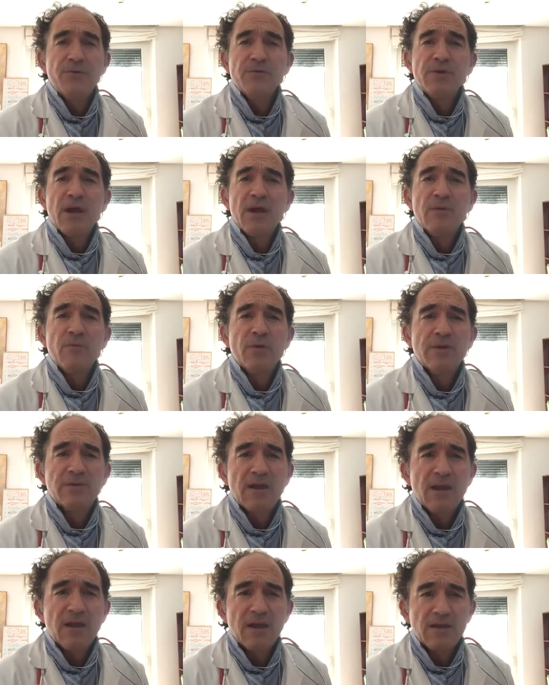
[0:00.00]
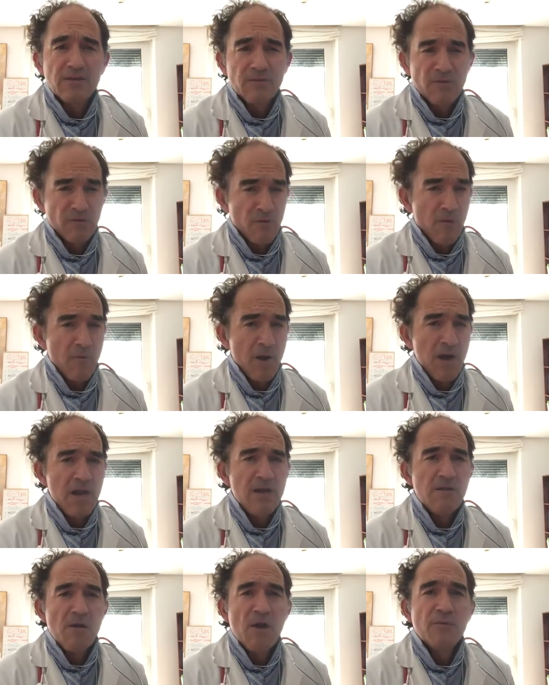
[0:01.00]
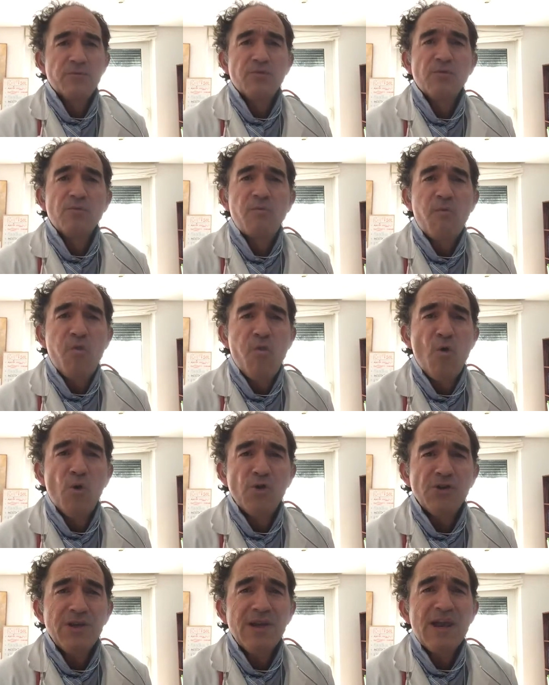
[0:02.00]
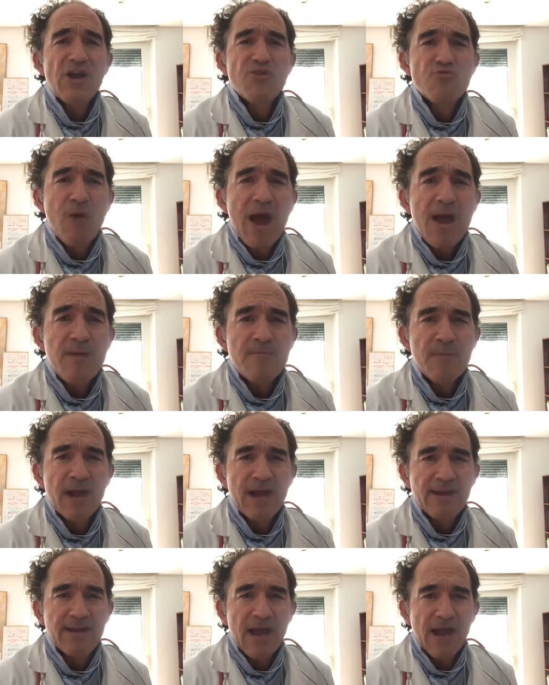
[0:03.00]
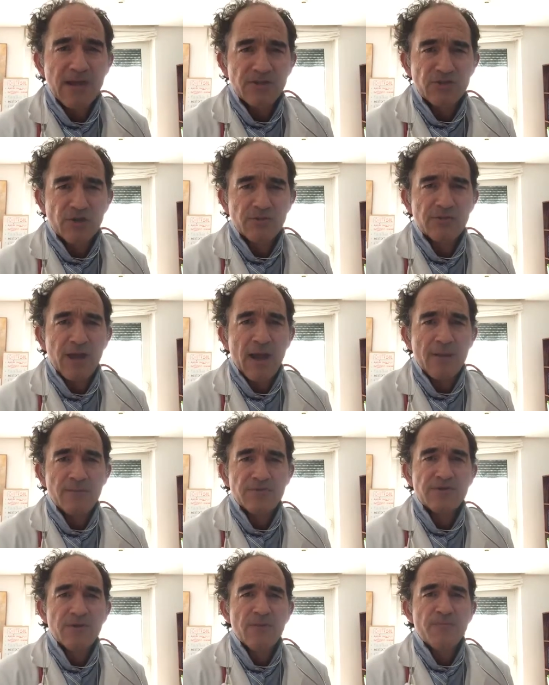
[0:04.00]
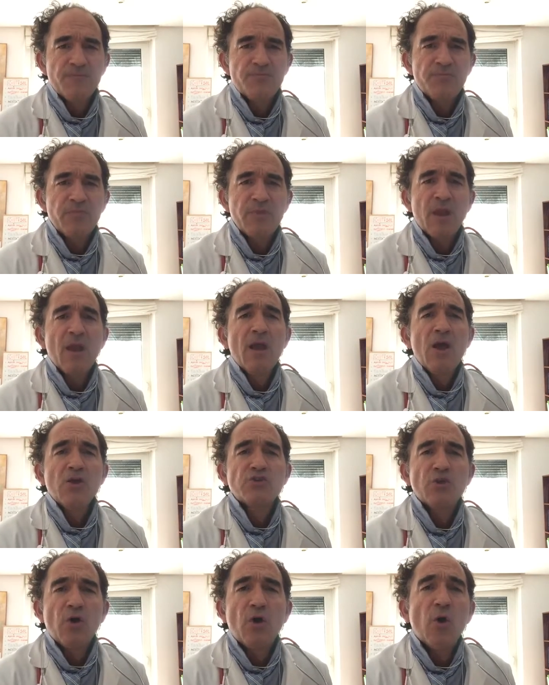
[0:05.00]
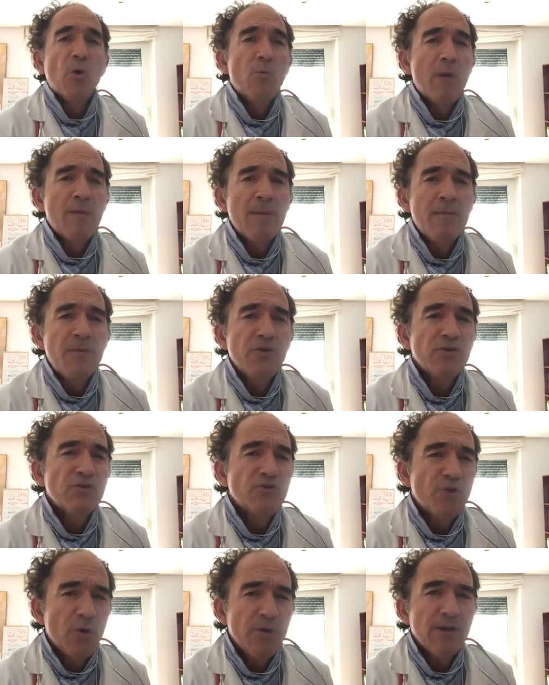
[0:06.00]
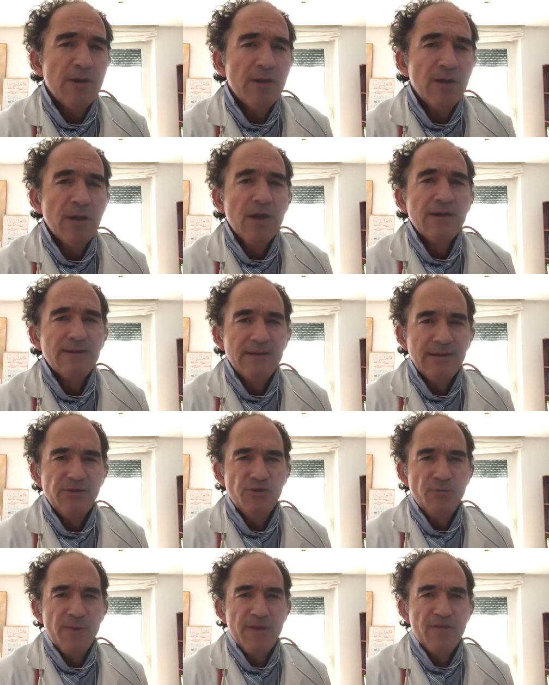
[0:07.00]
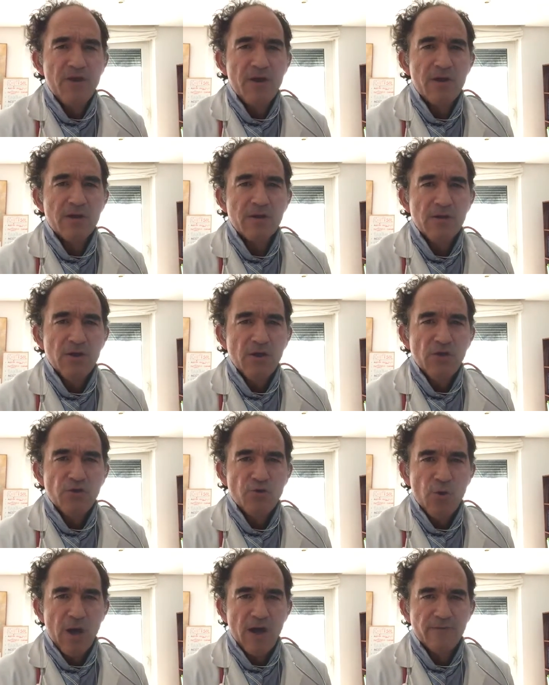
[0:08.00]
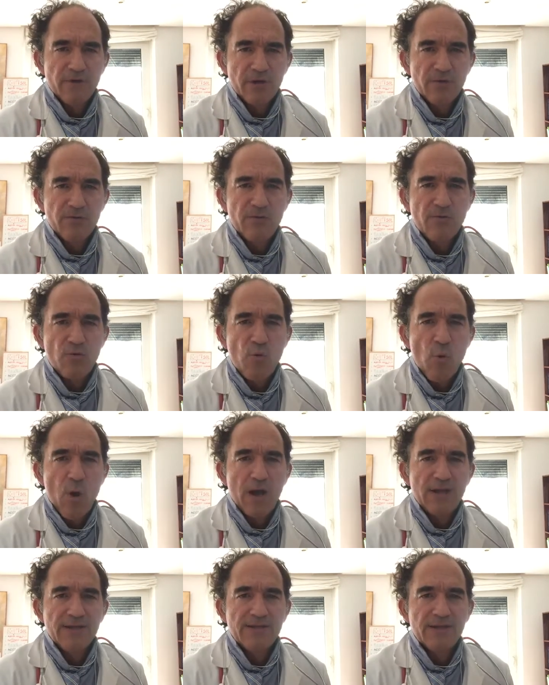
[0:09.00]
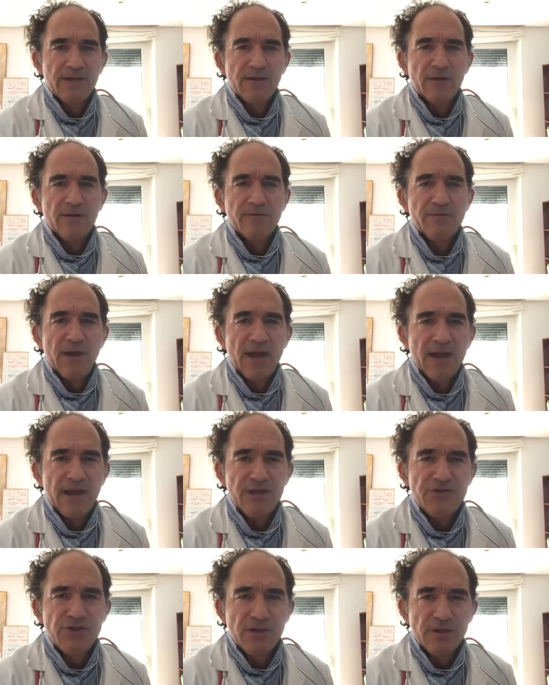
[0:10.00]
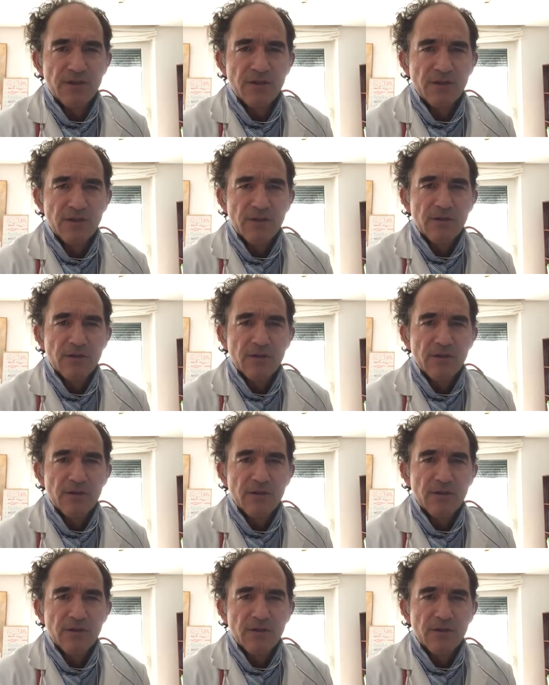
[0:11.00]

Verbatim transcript: Today, we take it normally up to 30 gram a day sometimes. Hmm? So remember the taurine need to be there to have a good quality of aging.